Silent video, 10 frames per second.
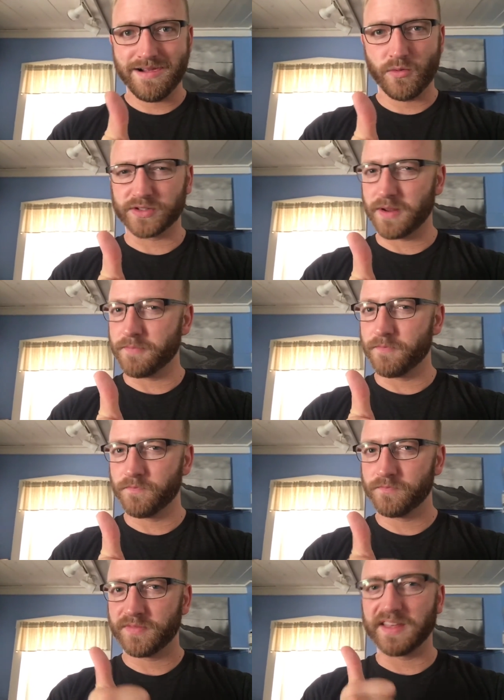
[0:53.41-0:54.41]
which I'm
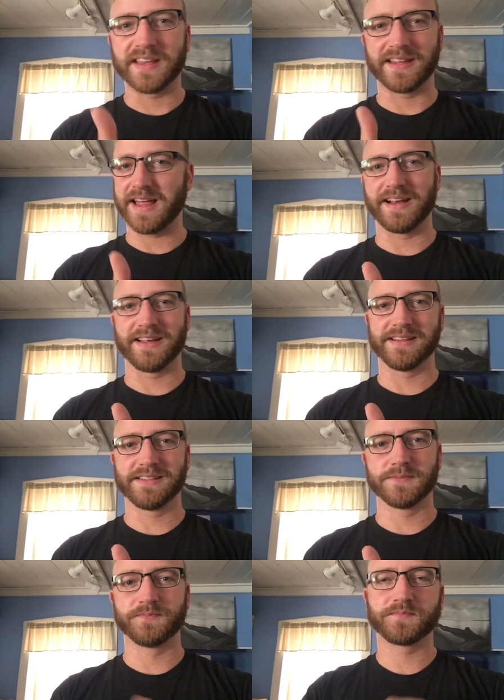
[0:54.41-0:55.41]
thinking that it
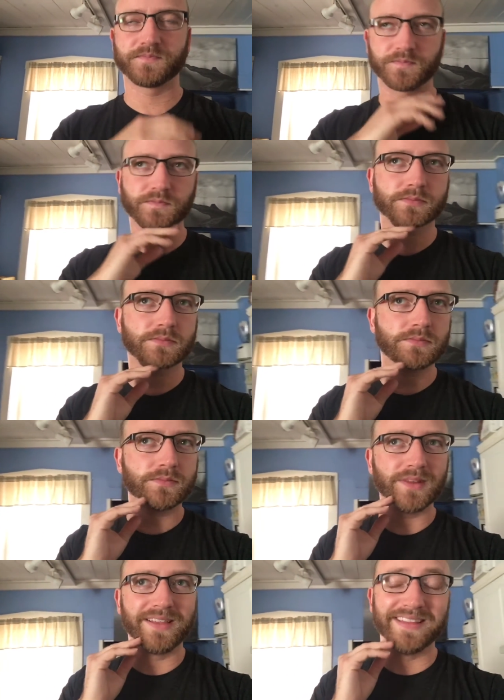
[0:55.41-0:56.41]
is,
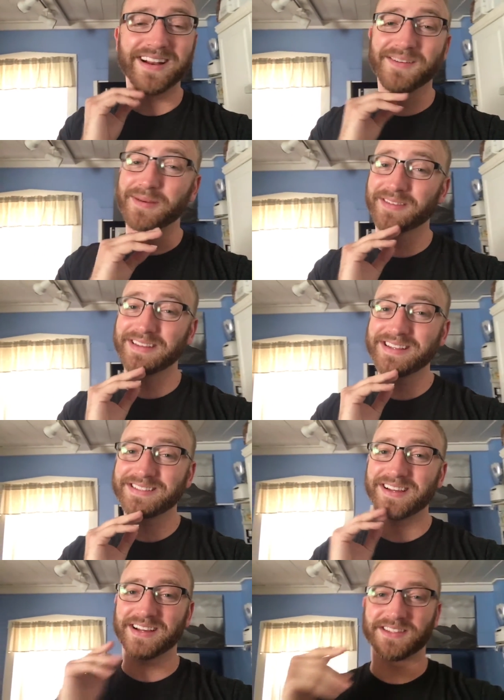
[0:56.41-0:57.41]
then I'll be
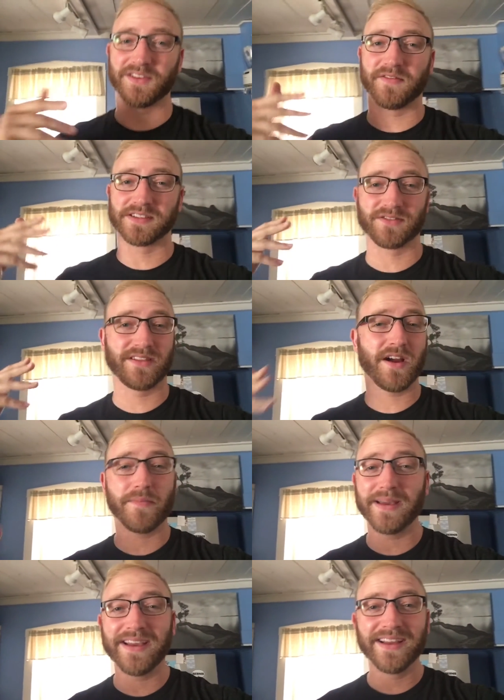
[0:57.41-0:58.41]
released and can start physical
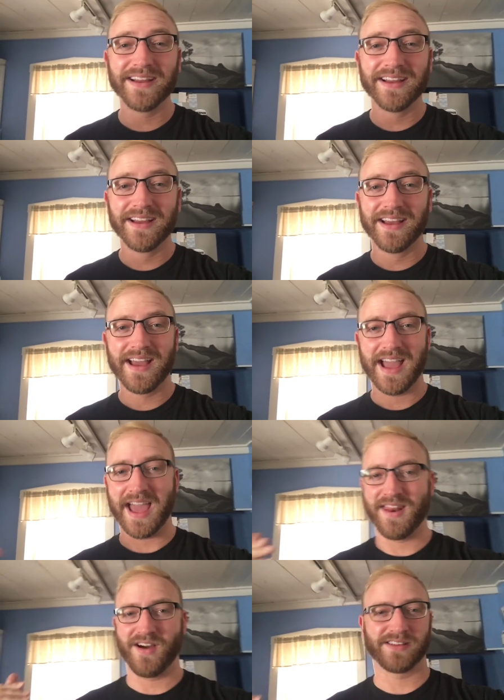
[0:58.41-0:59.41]
therapy
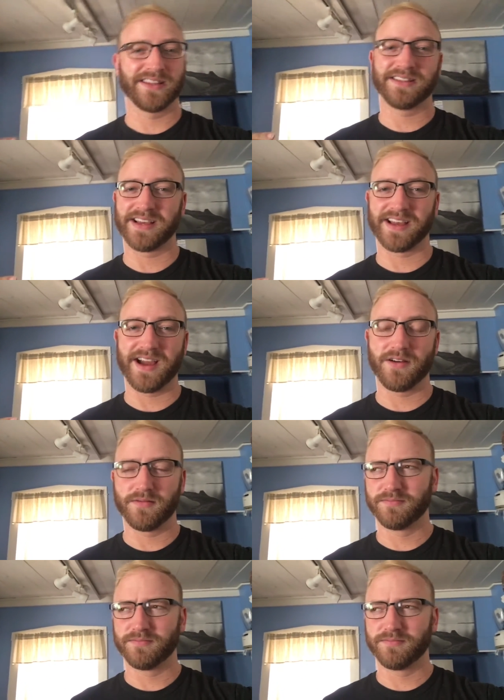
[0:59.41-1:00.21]
and knock this thing out.